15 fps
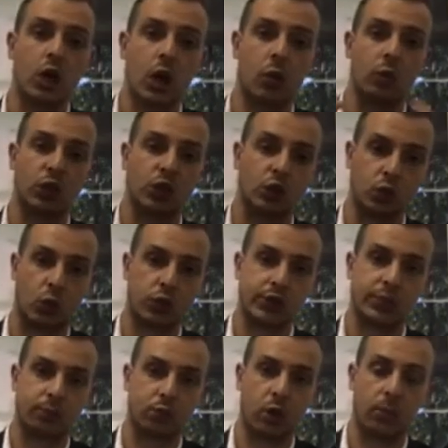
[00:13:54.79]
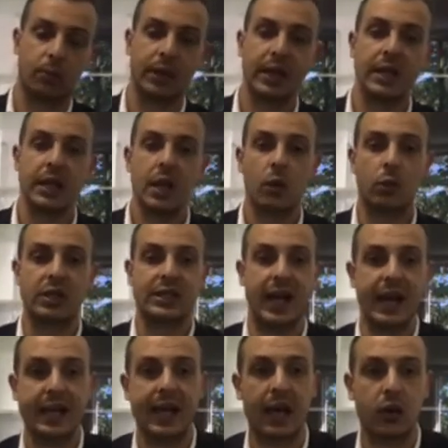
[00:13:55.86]
We source the property, we
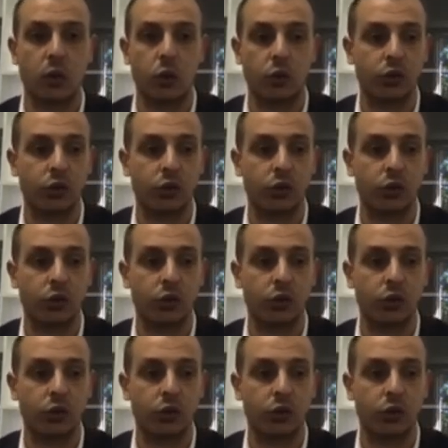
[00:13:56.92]
take out all